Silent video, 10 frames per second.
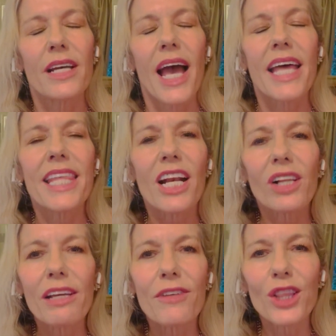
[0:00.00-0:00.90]
And then I'll
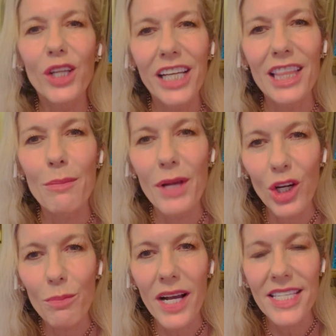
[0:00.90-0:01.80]
even look in the mirror
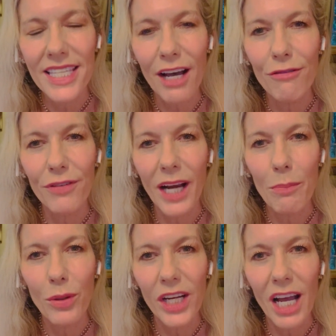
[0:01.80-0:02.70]
at myself when I'm
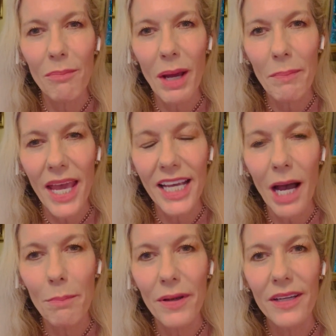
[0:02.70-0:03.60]
putting on my
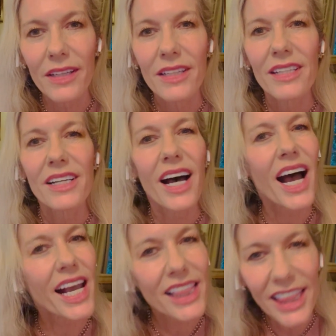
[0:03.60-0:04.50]
makeup.
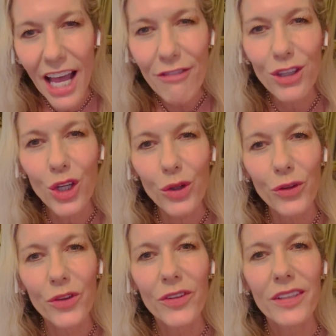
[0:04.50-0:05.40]
I love you.
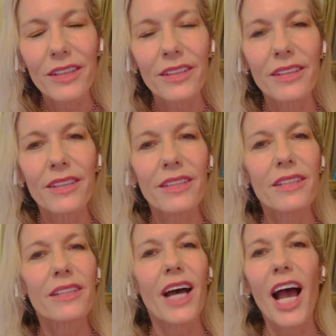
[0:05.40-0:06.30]

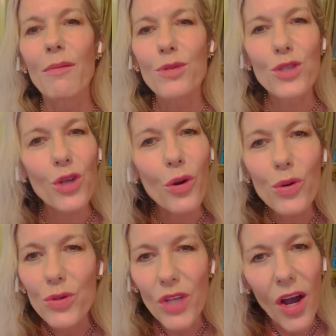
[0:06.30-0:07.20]
I'm so
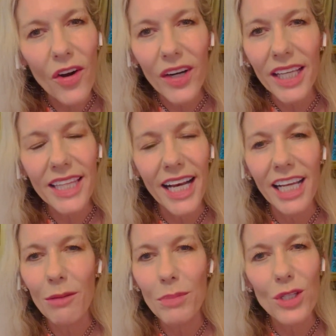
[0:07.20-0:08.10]
sorry that I
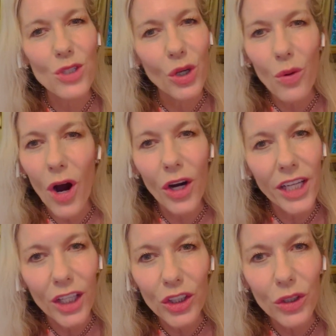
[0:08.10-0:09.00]
can be so hard
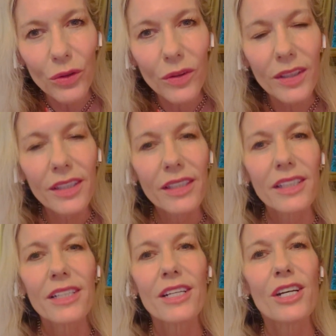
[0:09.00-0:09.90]
on you.
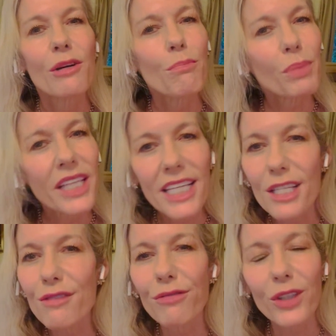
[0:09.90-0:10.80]

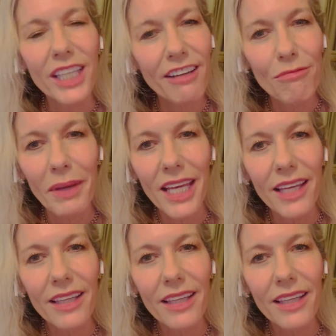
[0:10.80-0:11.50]
Please forgive me.